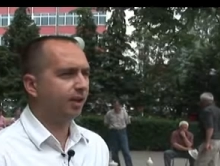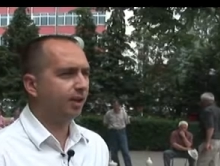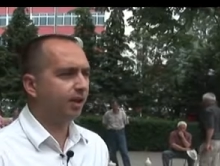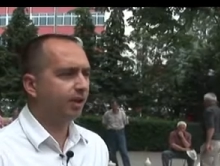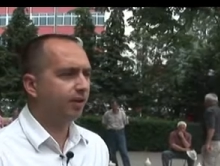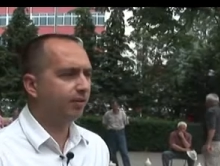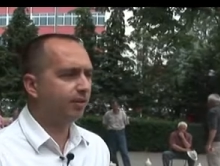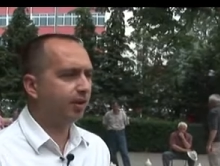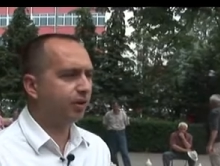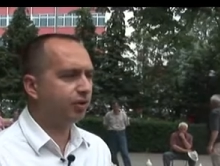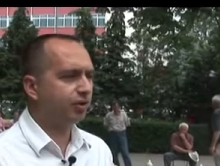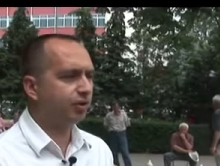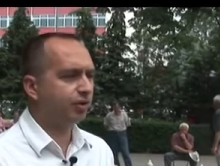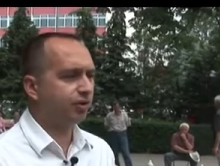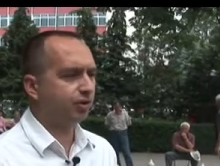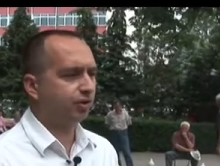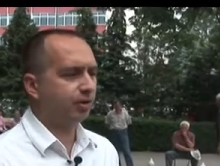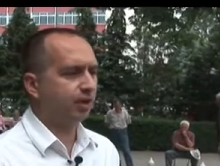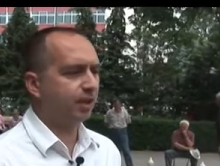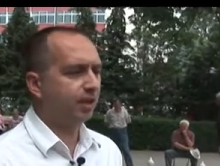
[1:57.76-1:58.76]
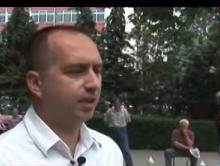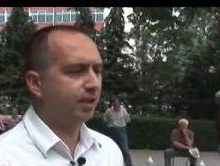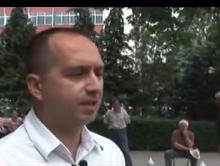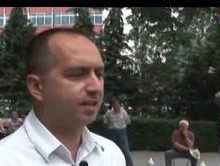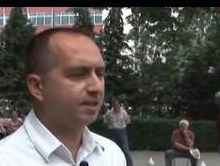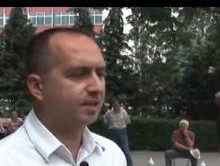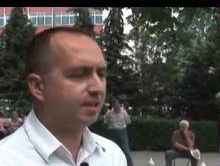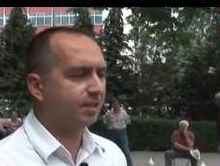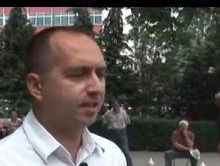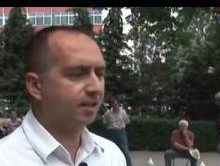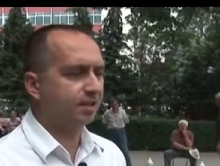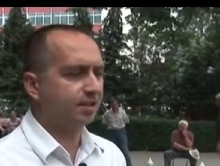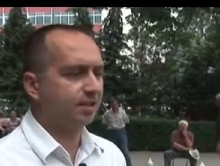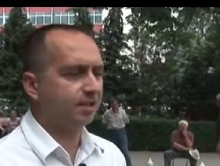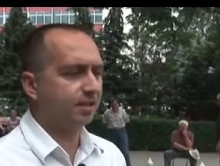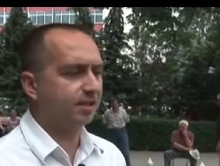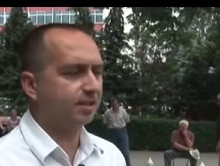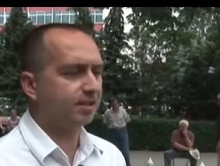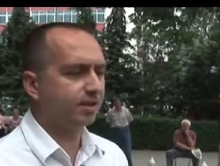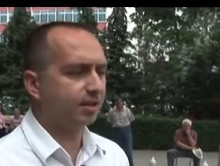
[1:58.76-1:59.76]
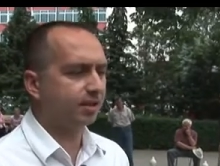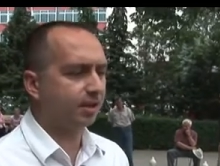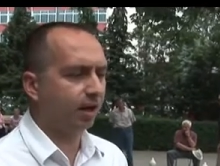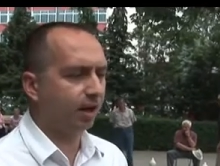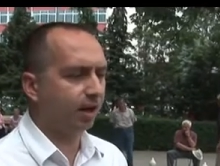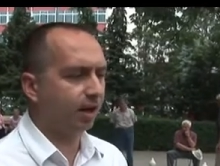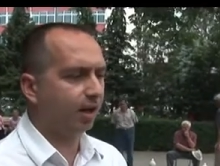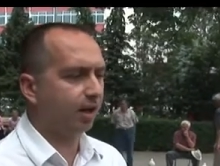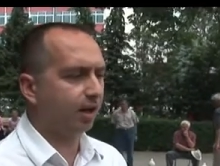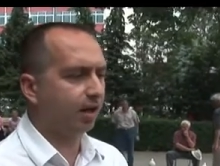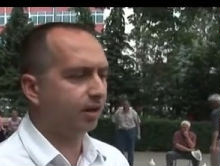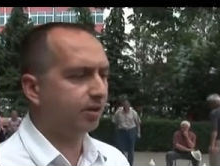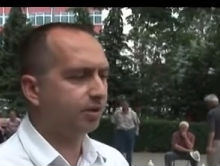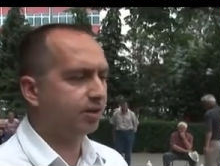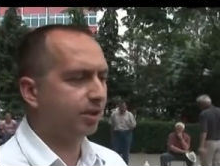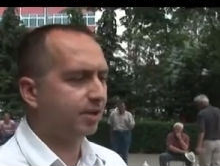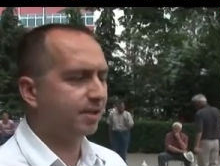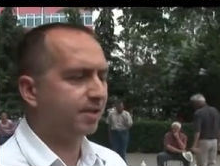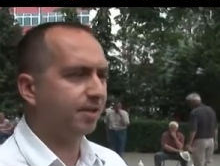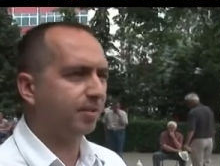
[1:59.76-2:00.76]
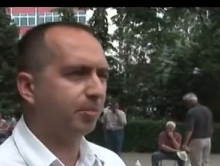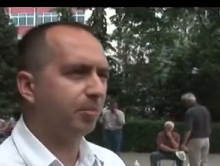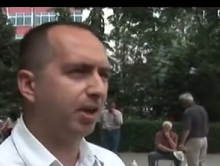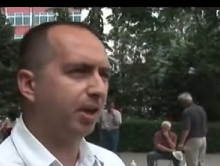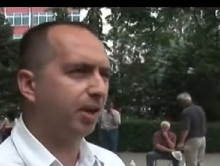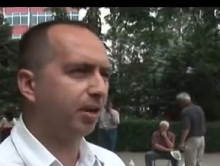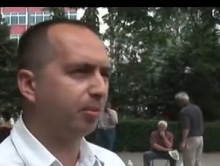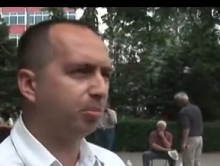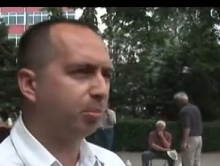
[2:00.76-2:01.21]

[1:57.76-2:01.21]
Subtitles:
in which the citizens are just the mere